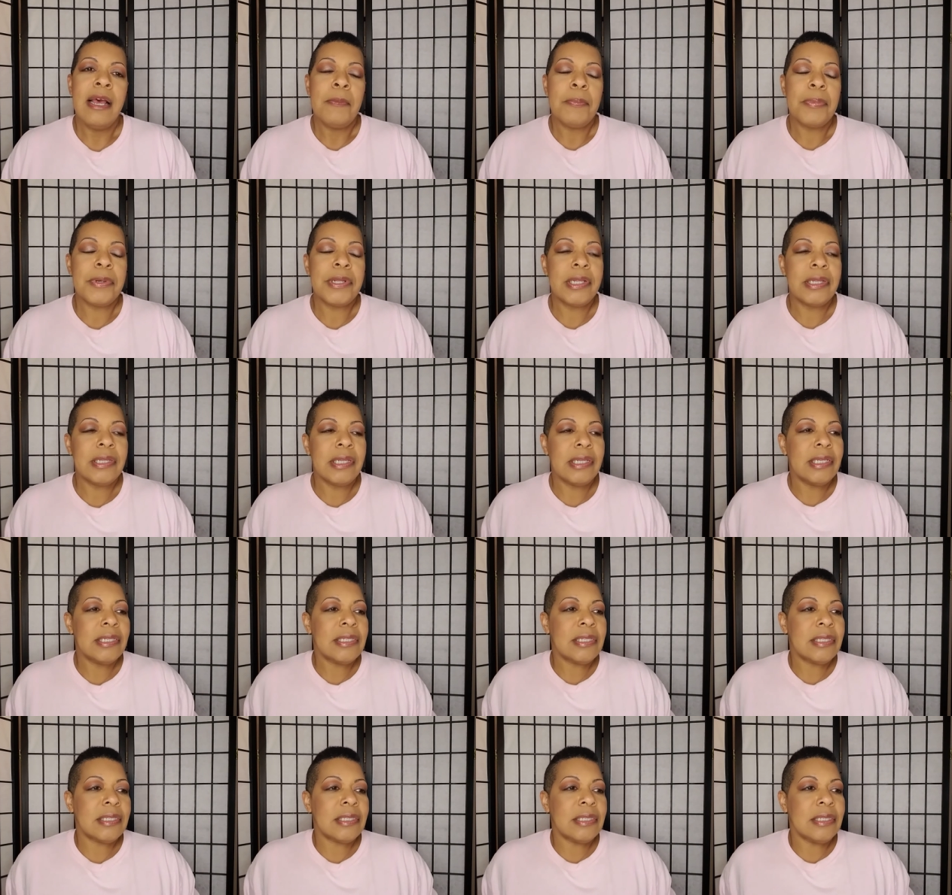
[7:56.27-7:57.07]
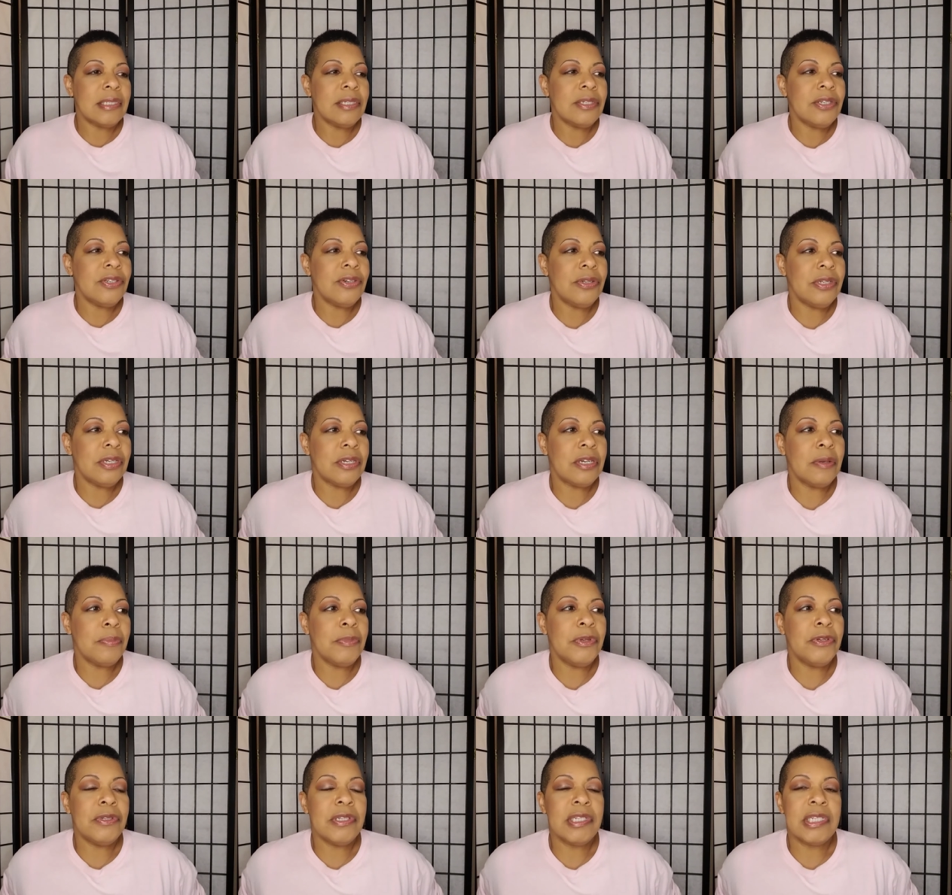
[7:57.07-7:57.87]
But it's, you know, the
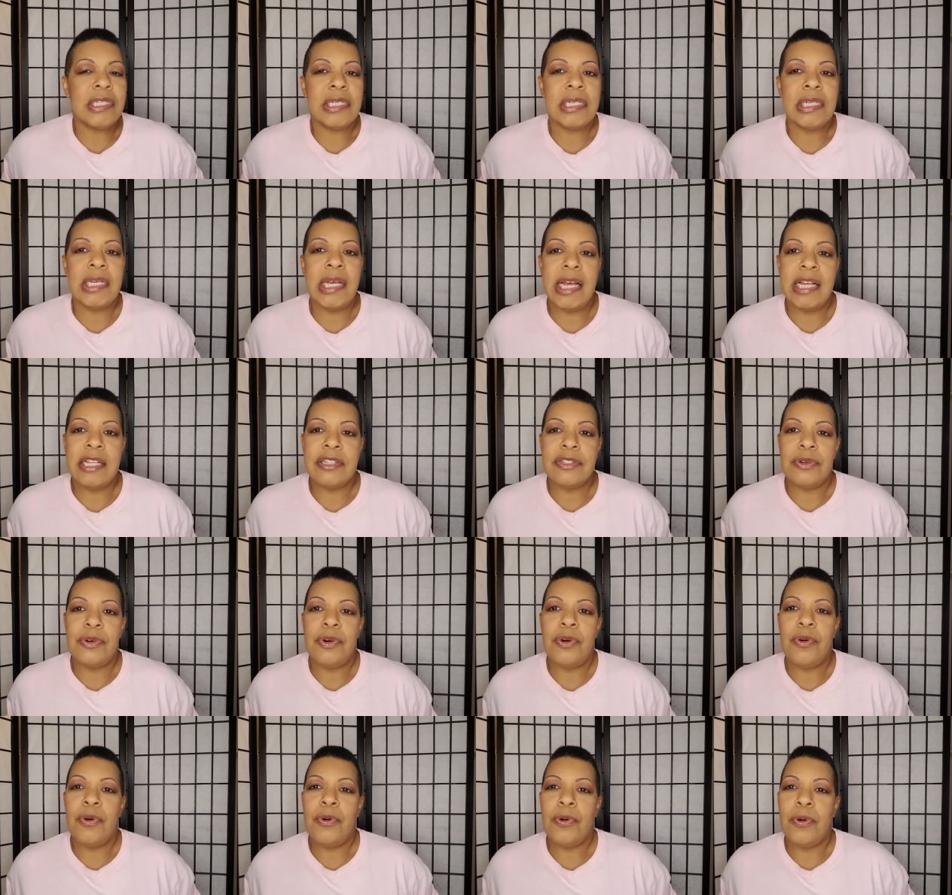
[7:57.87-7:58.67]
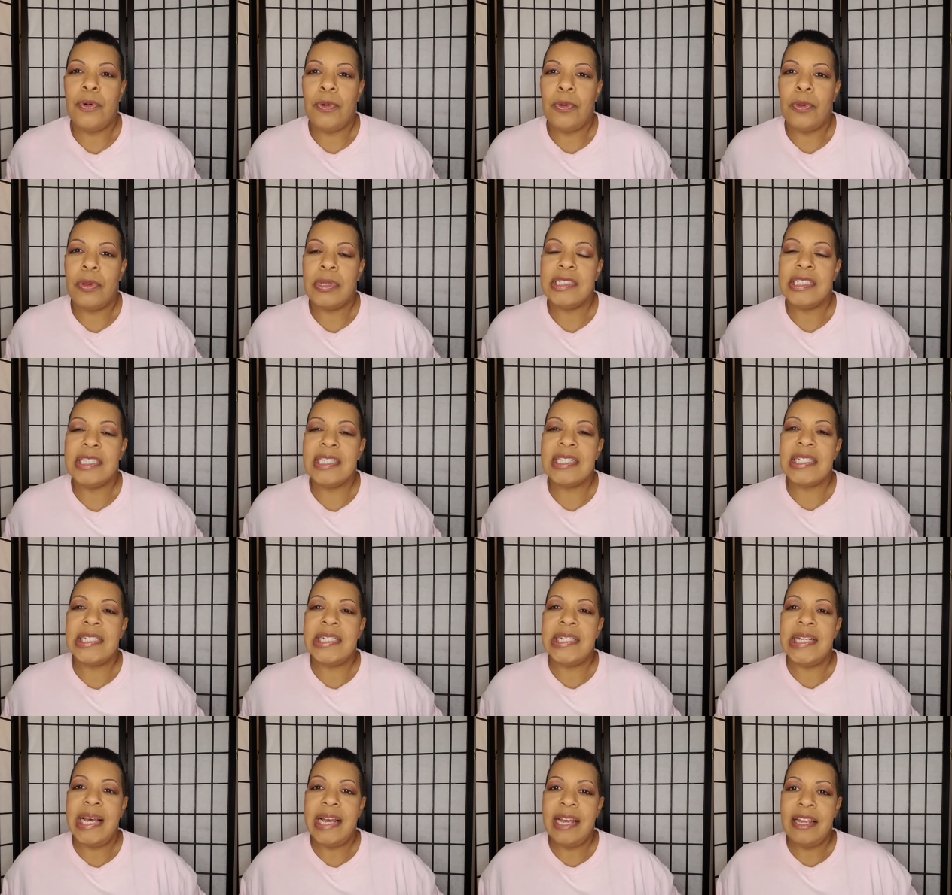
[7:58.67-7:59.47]
community as a whole, just
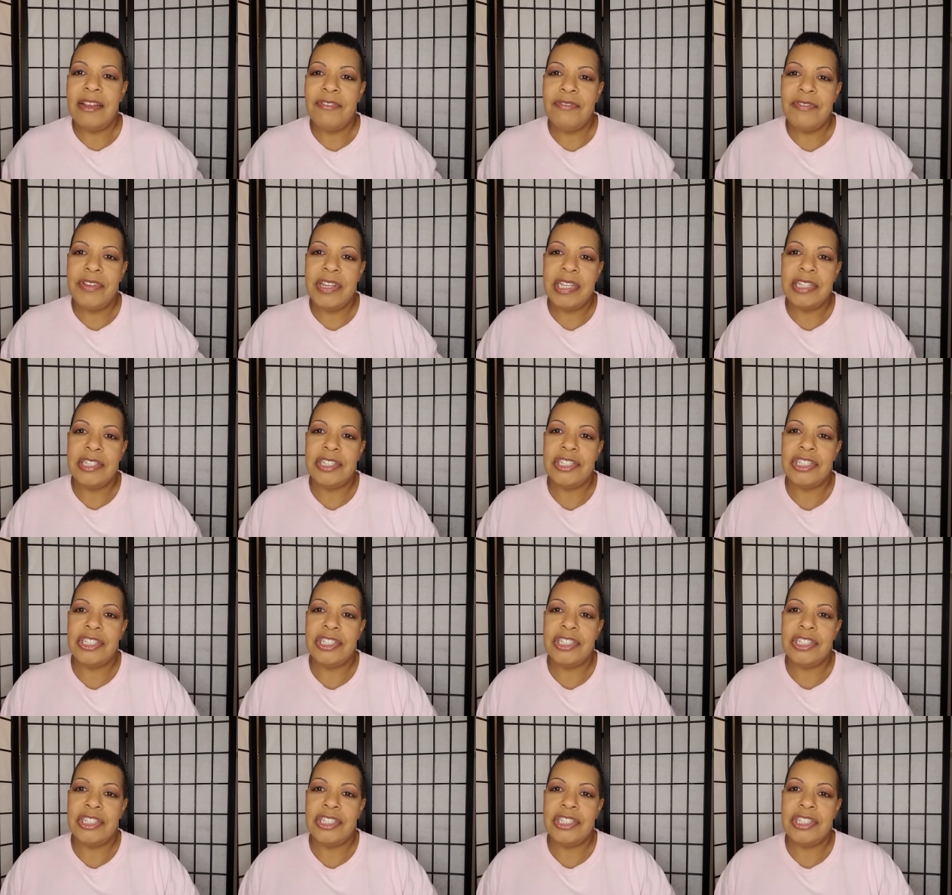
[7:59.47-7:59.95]
life in